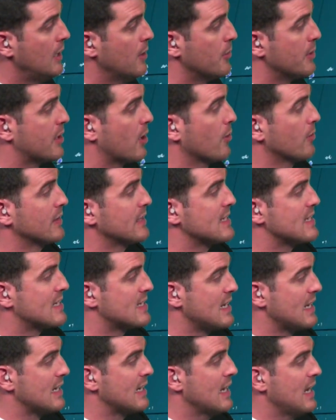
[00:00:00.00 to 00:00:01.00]
We currently
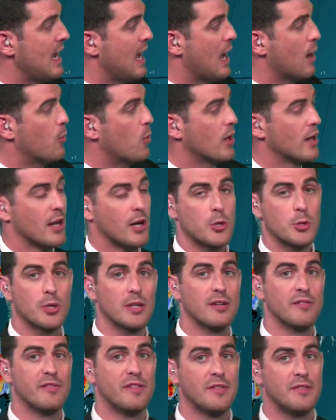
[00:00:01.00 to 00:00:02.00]
sit at
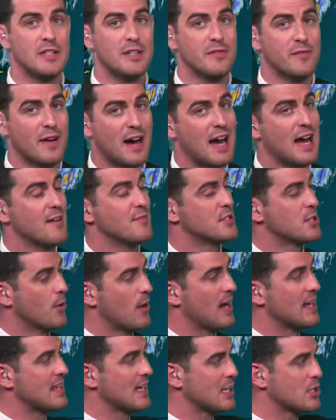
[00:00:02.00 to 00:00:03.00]
155, so
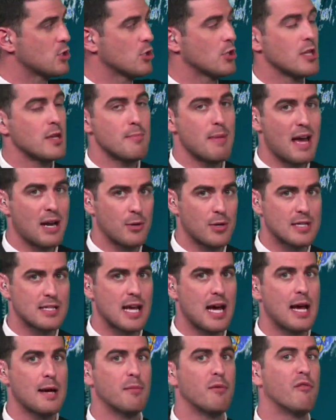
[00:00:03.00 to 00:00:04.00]
I think it's only a matter of
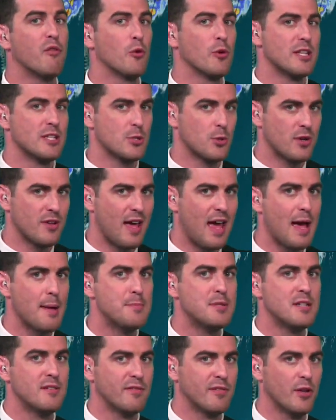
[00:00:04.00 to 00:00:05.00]
time before this sort of
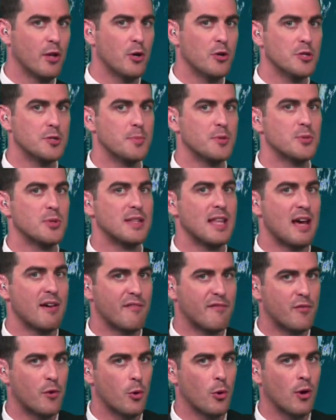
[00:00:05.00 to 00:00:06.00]
ebbs and flows between that
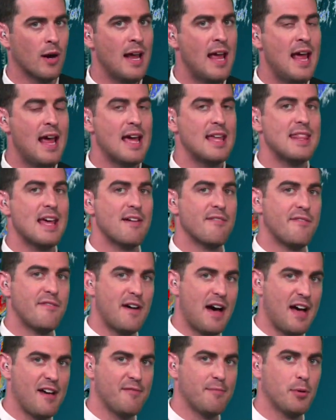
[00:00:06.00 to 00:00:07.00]
4 and that
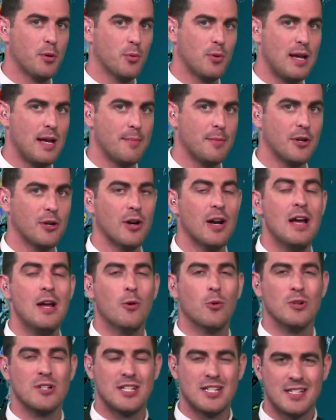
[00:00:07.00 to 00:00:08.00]
5 parameter.
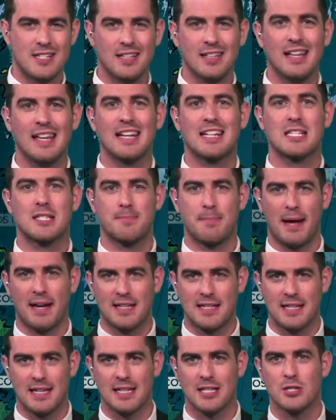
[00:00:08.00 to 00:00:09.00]
We're still
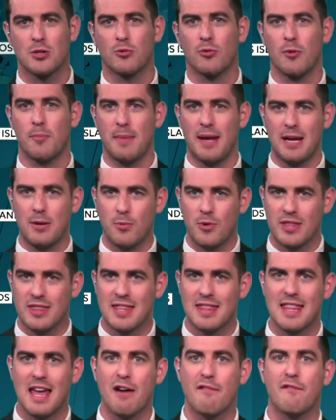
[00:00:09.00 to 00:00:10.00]
expecting it to remain
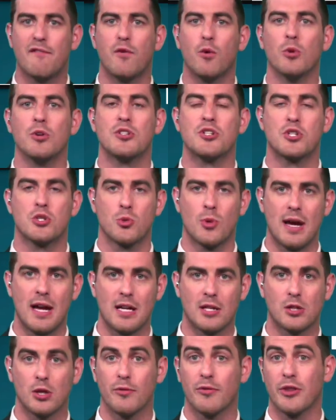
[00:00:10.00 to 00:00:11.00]
within that 4
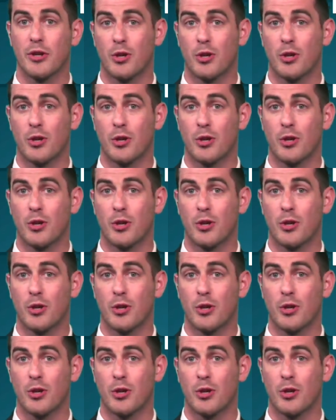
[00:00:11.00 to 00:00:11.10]
strength over the